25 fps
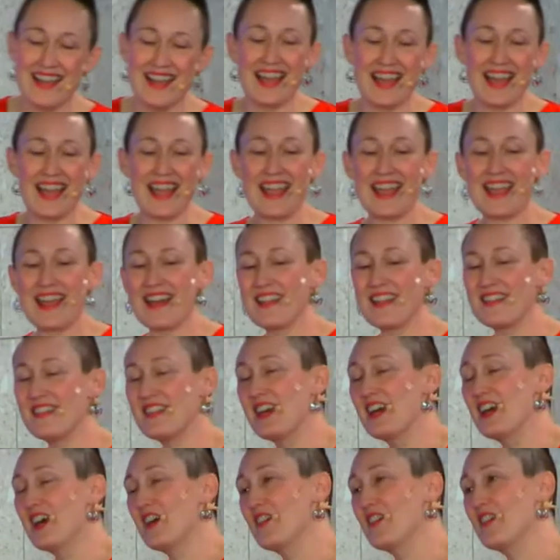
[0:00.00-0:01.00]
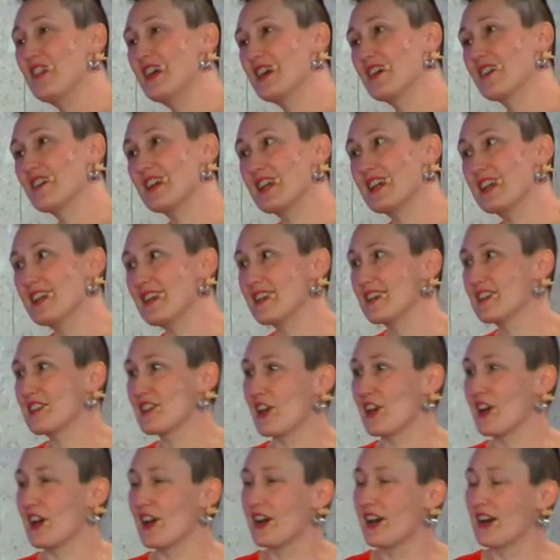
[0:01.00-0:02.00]
And there is
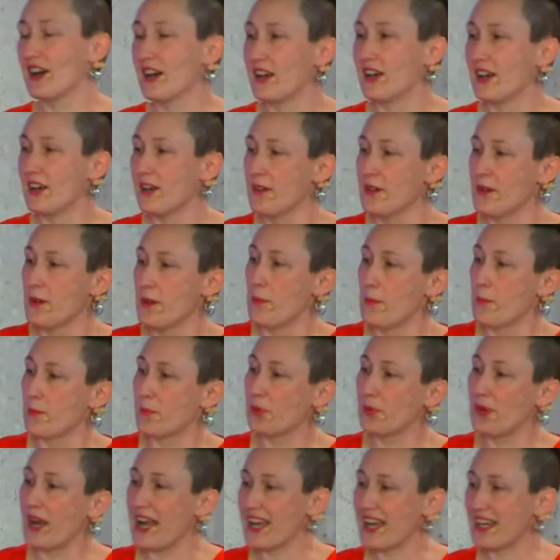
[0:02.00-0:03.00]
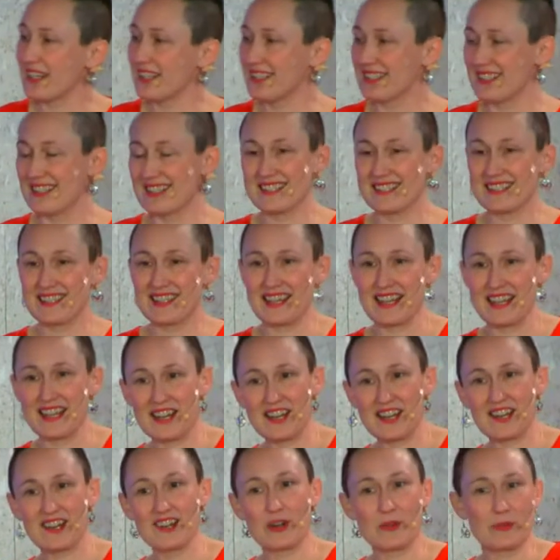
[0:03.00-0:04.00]
a practice
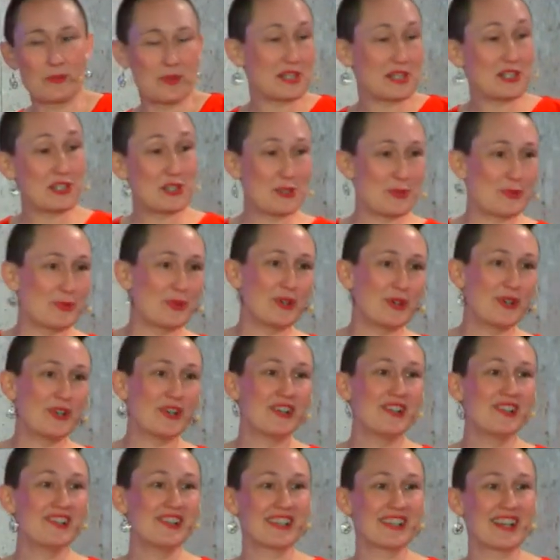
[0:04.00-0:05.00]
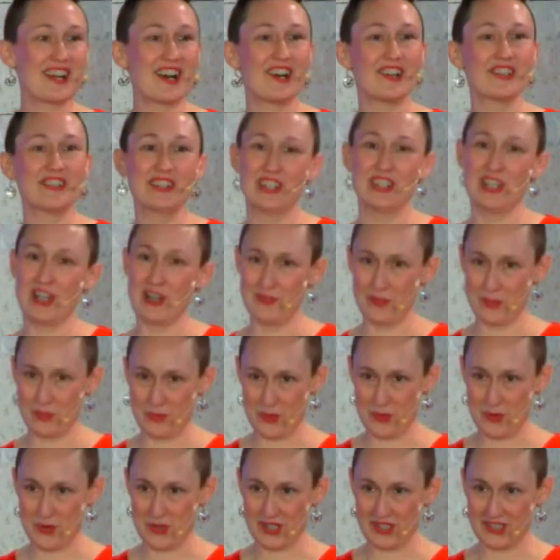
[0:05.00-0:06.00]
there, a ritual called Love
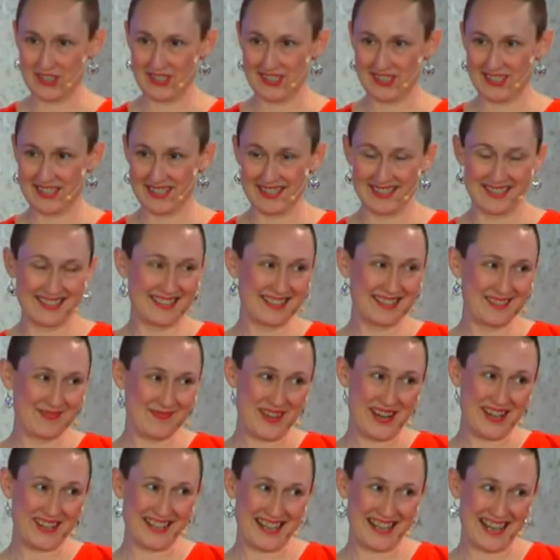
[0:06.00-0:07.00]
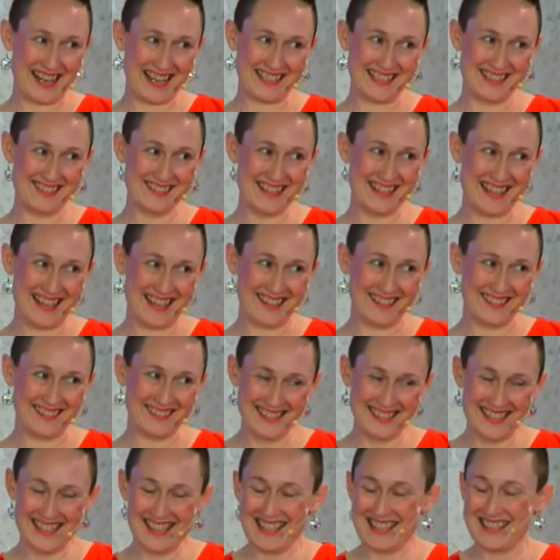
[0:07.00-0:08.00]
Awards. Marianne, you know.
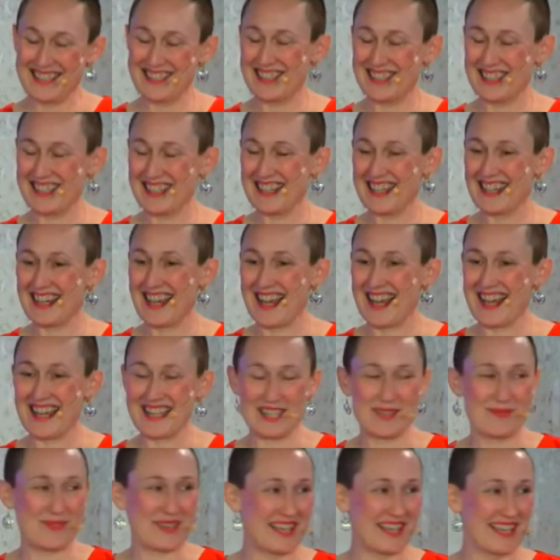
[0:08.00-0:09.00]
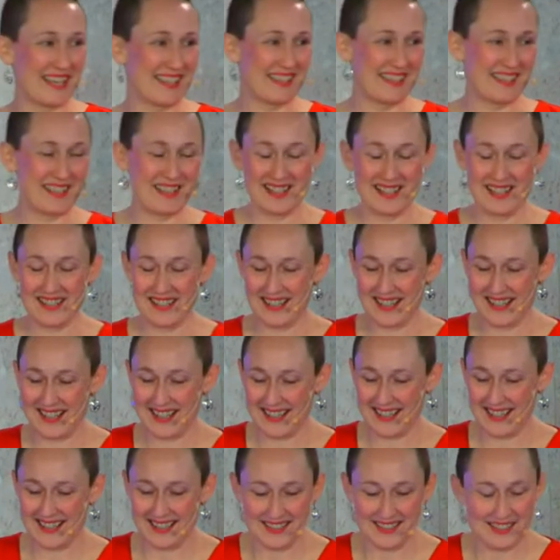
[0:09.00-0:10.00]
She has been,
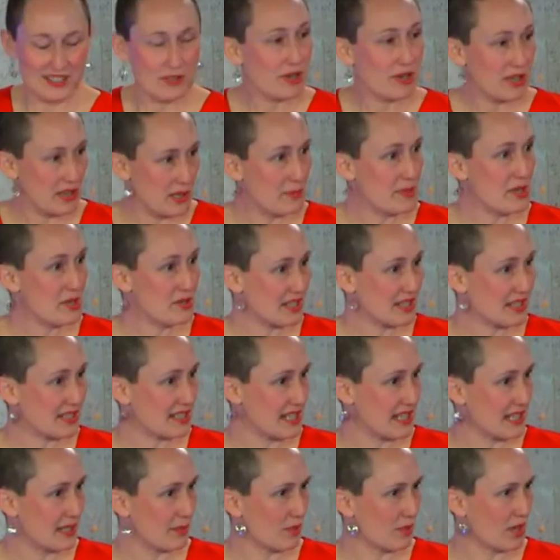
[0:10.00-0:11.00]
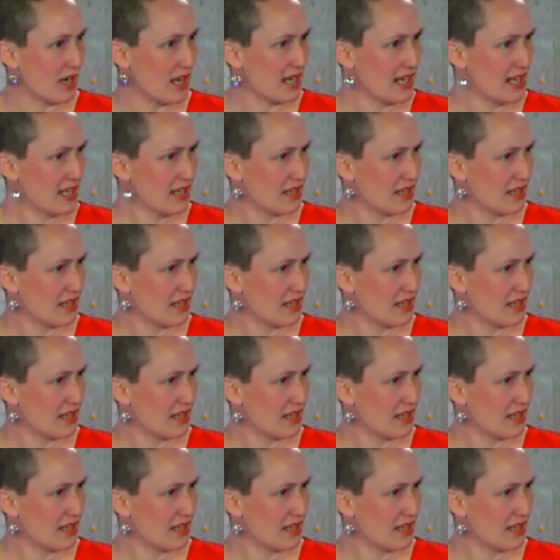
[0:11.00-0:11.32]
you were on the music team, right?